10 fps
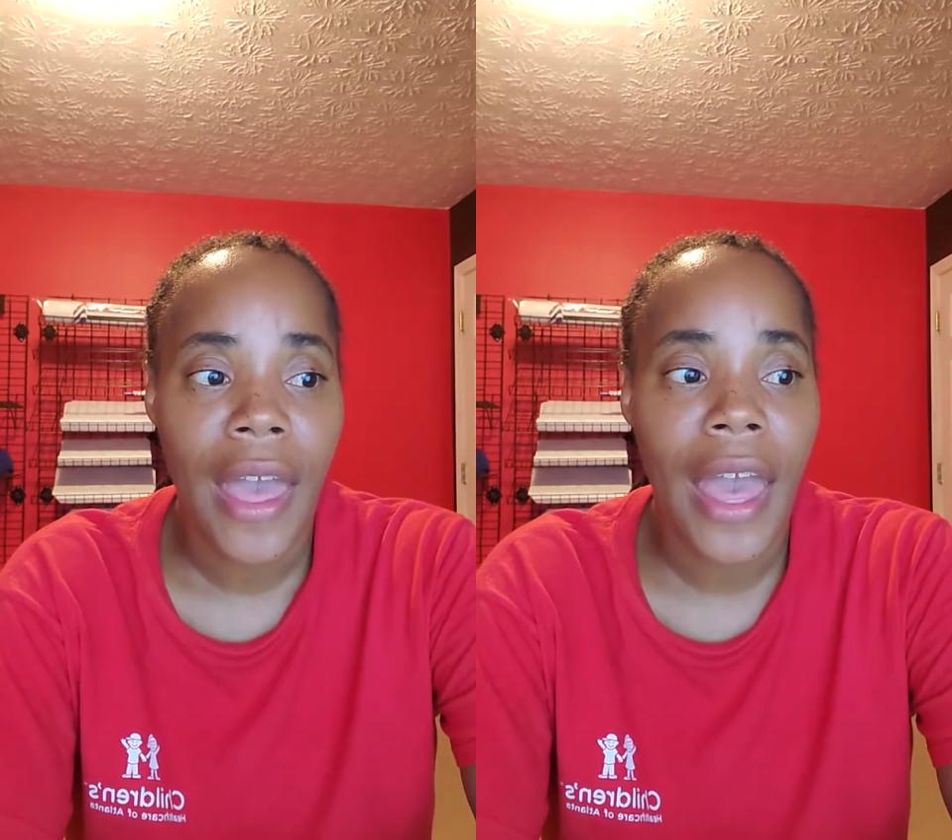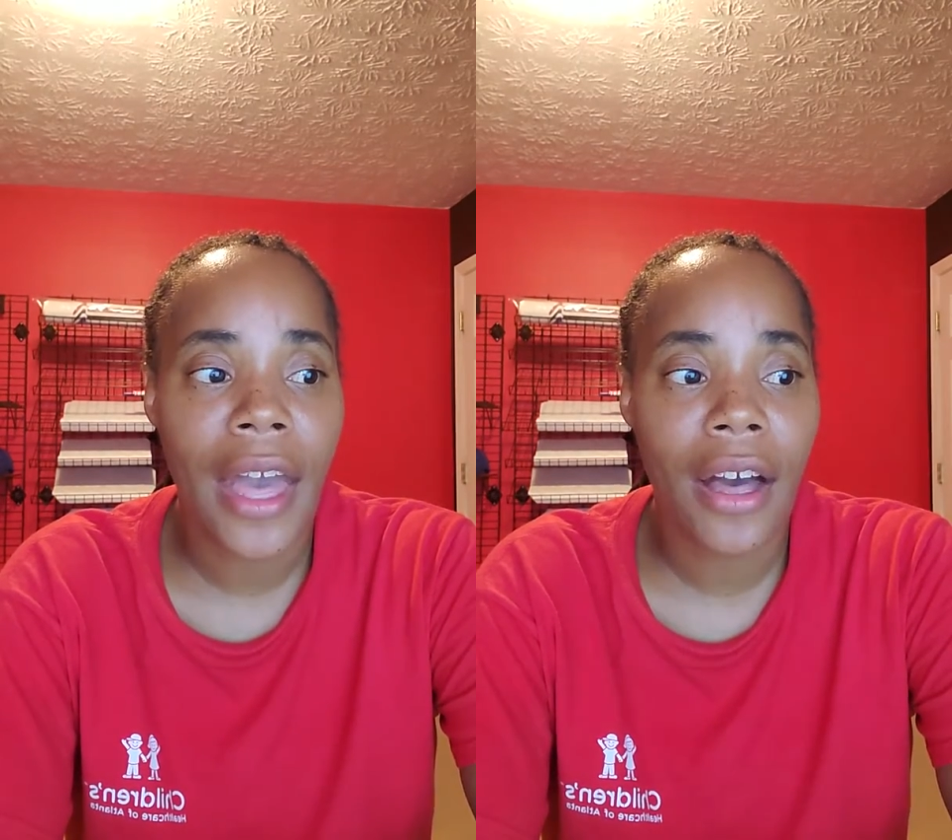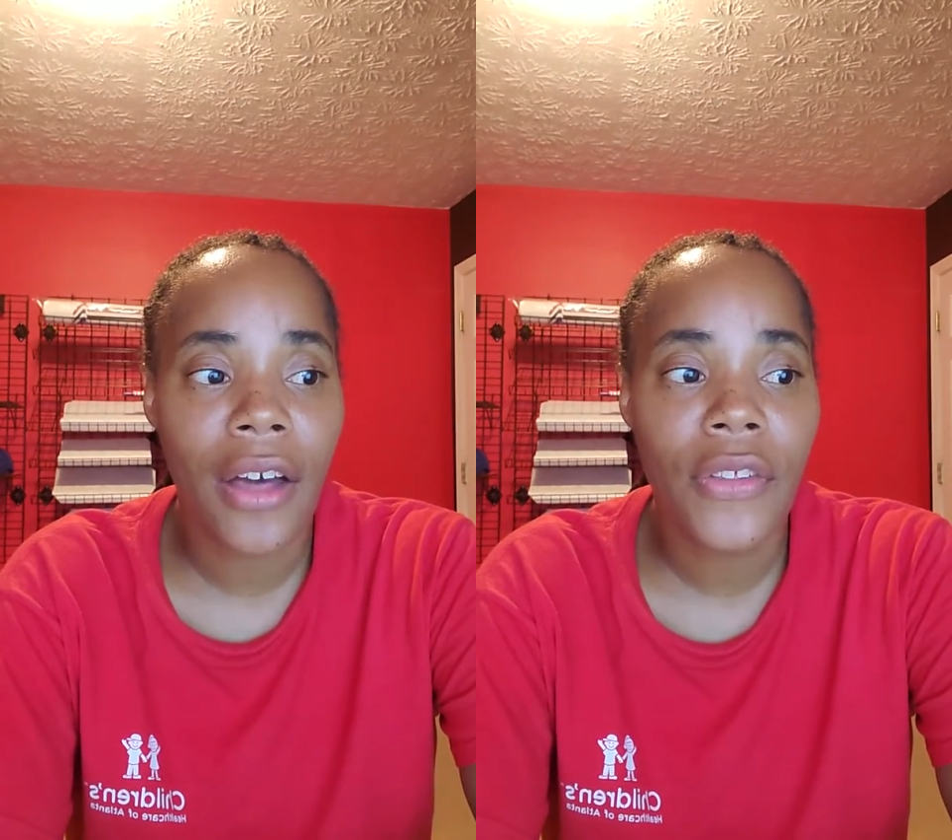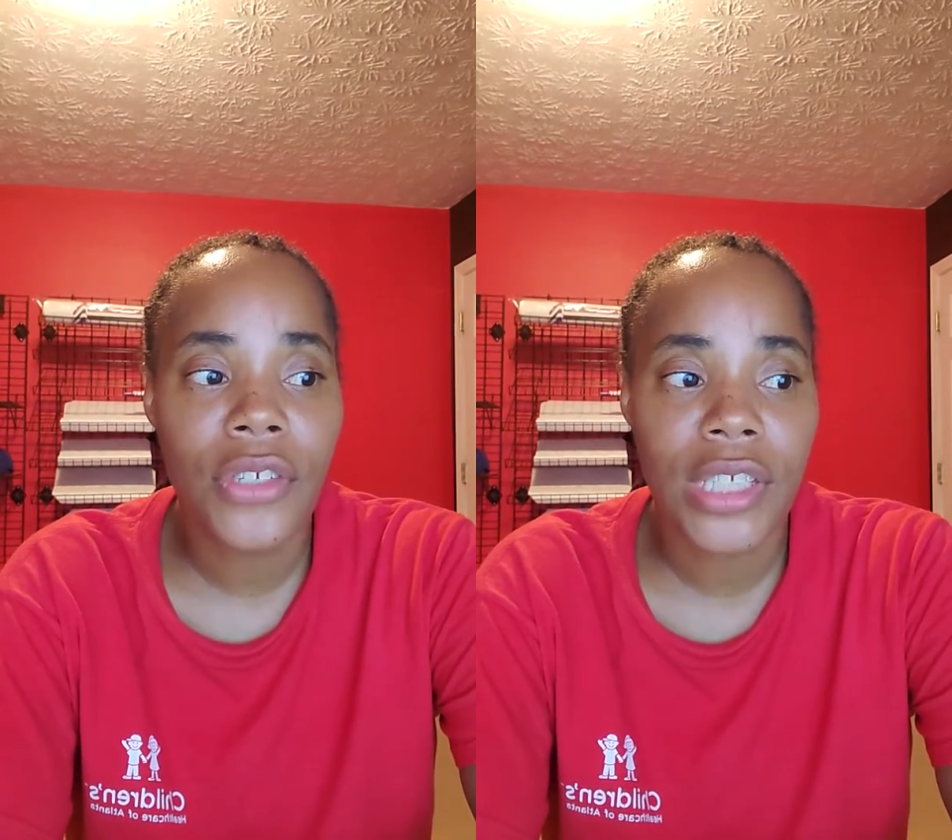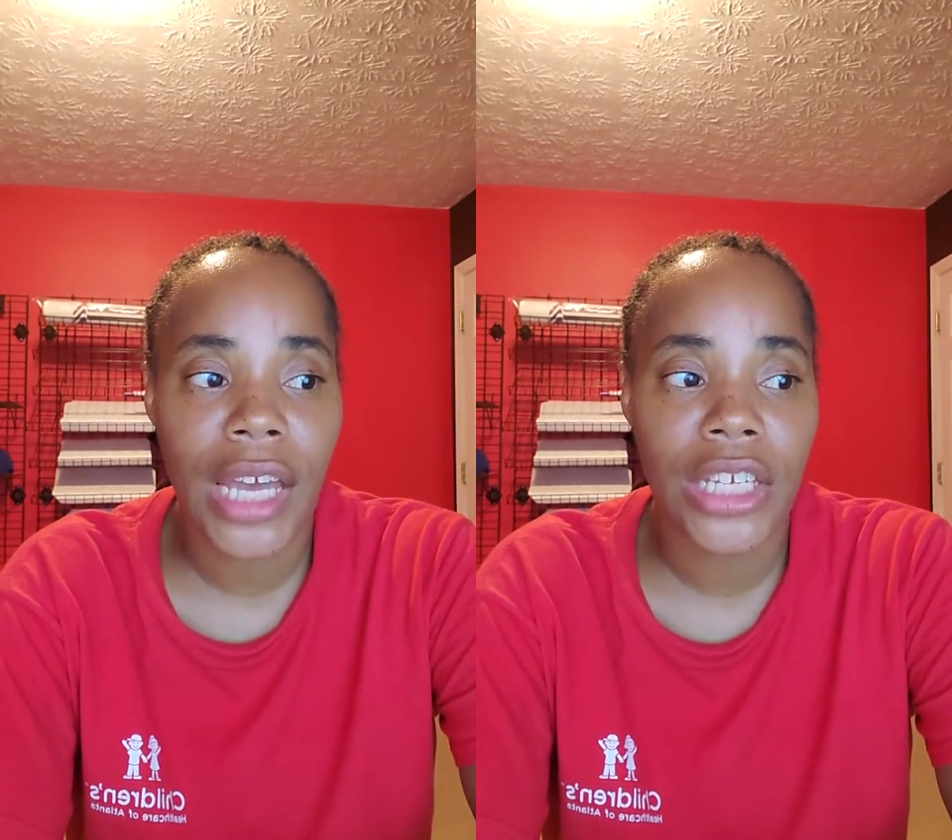at other
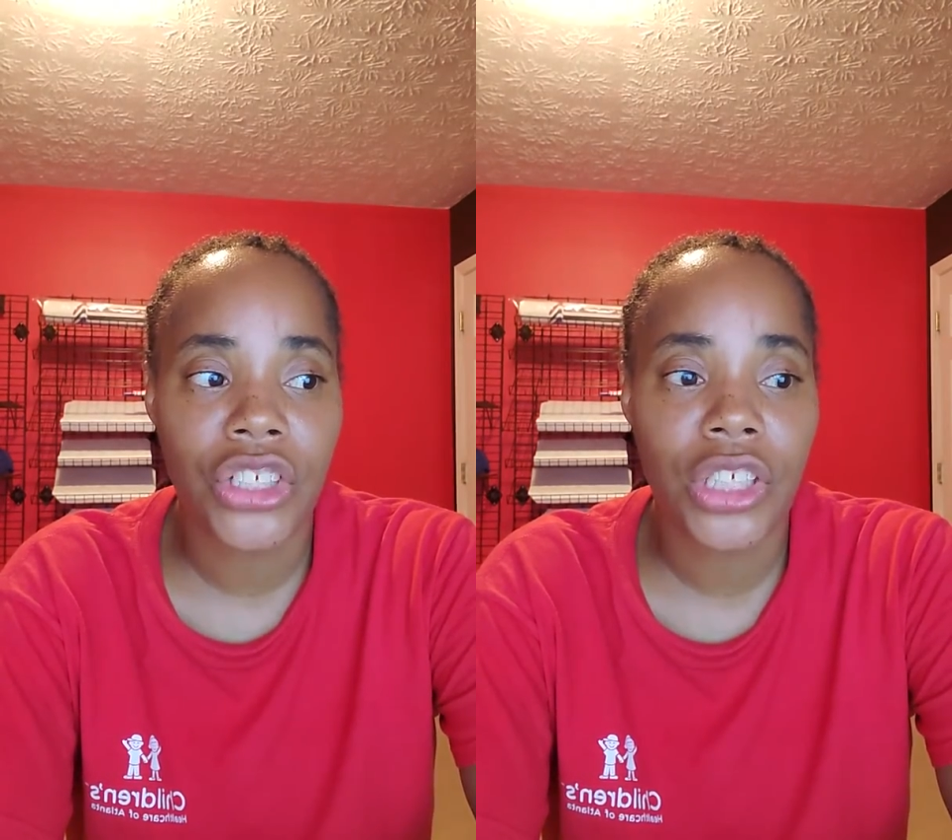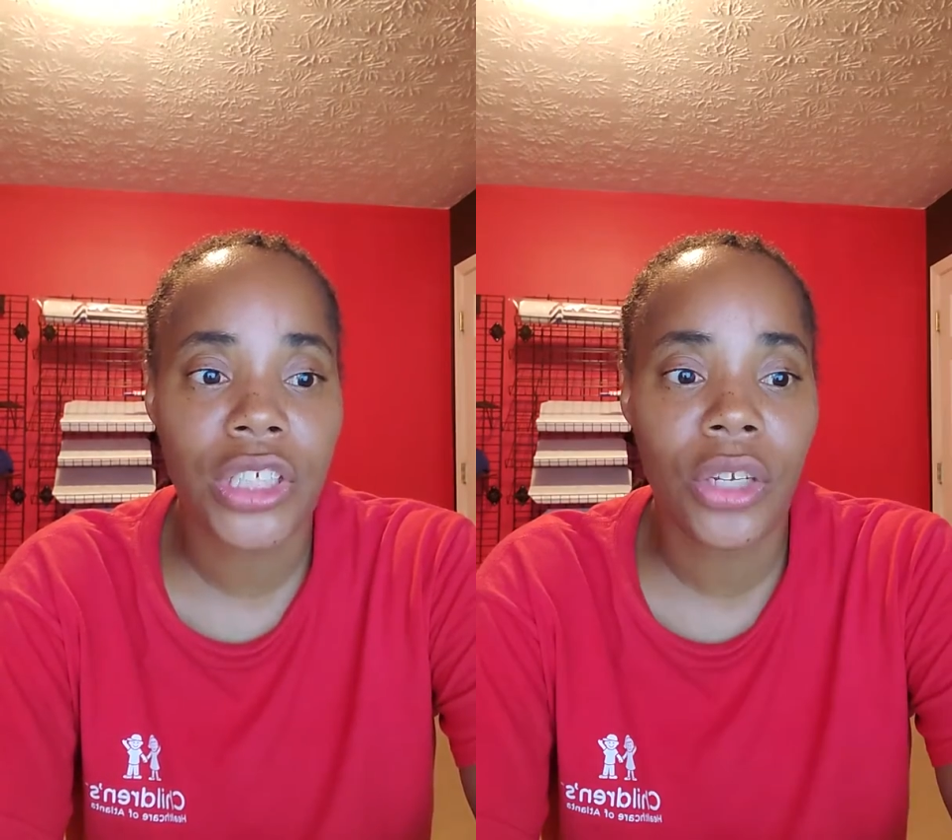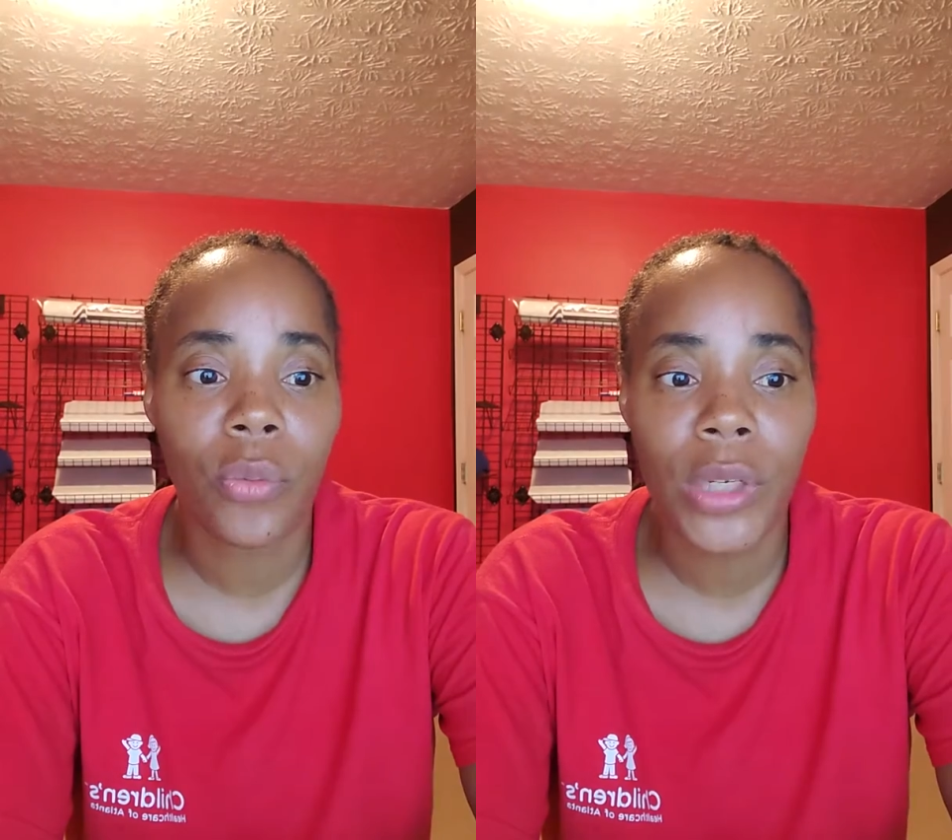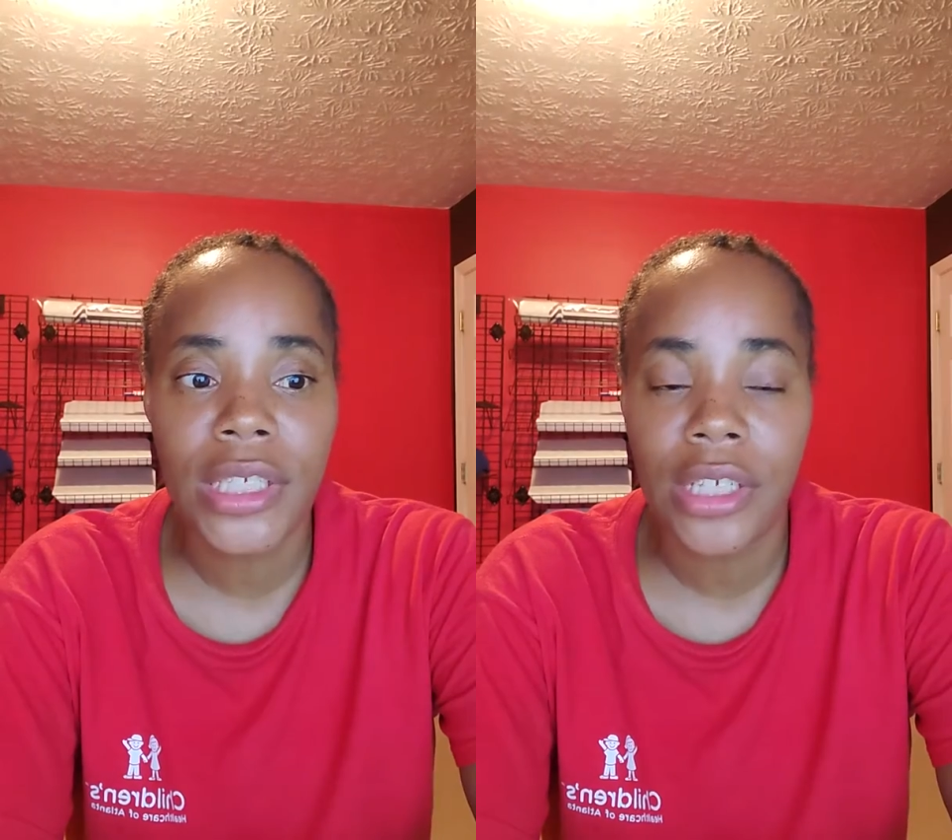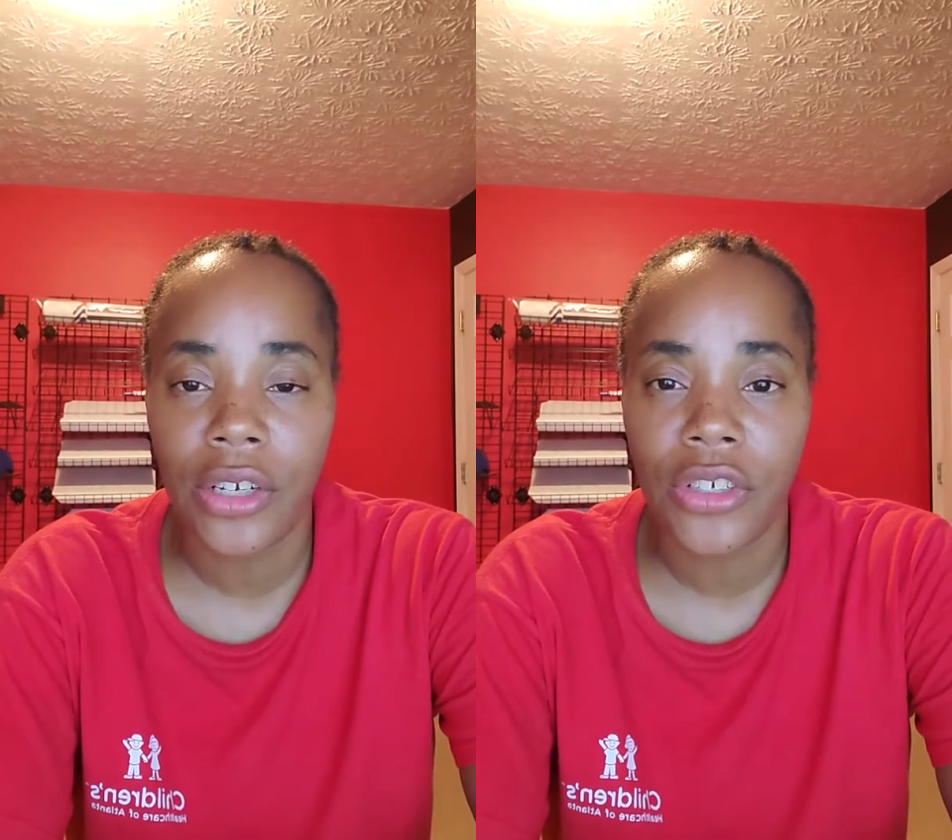sites, she did
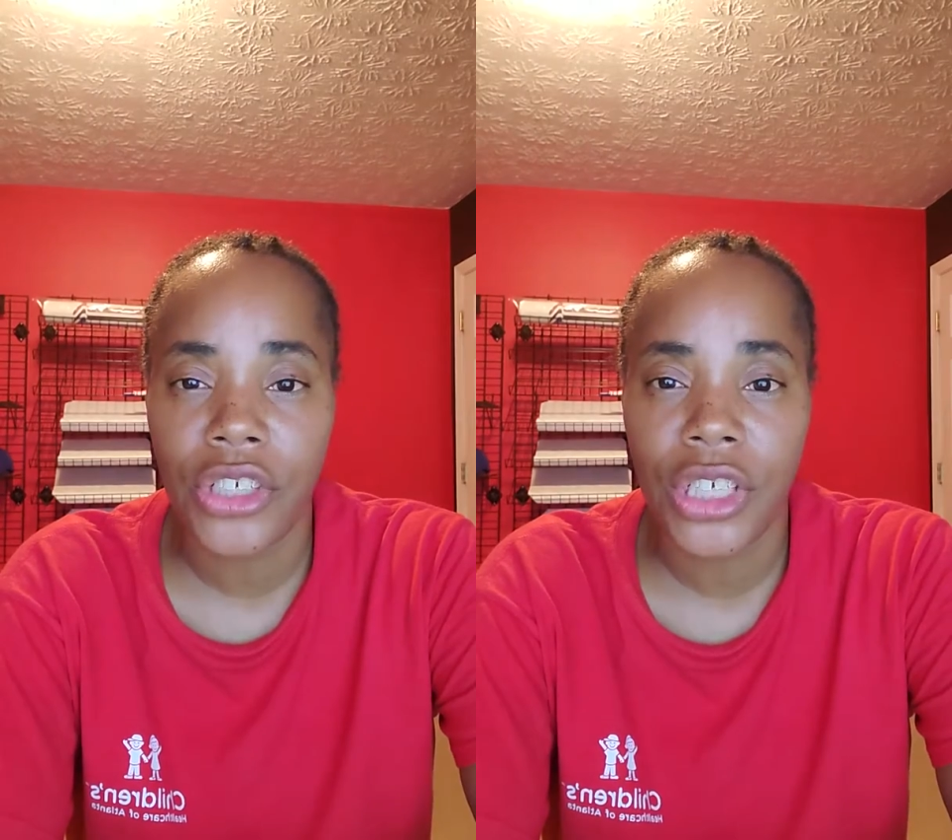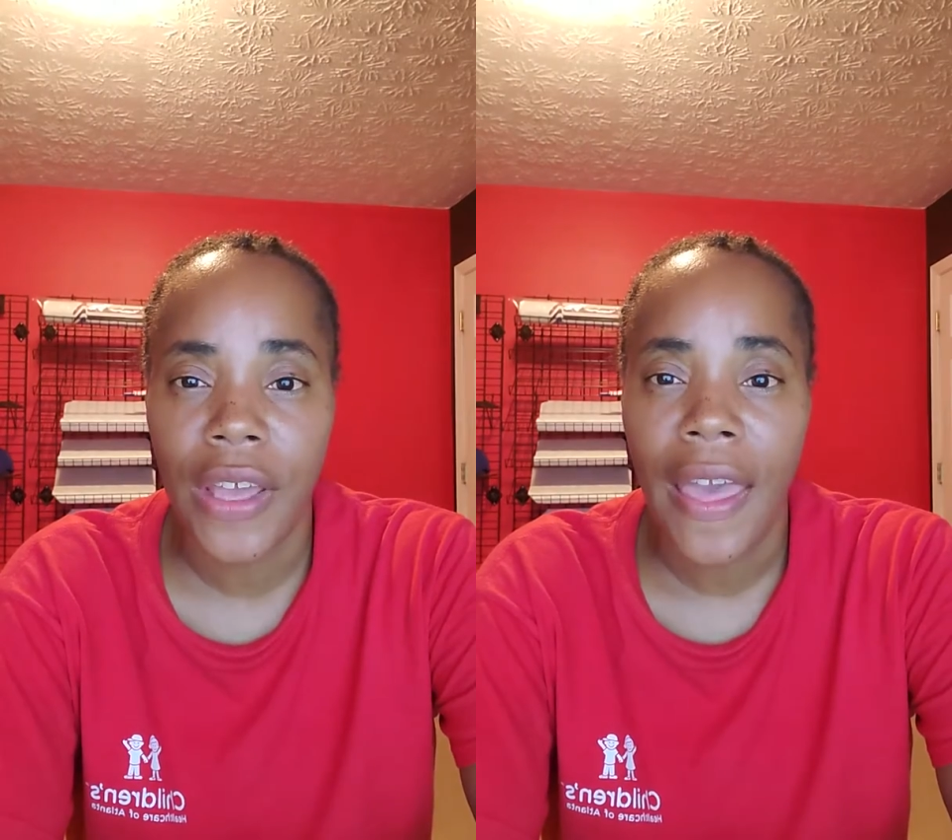research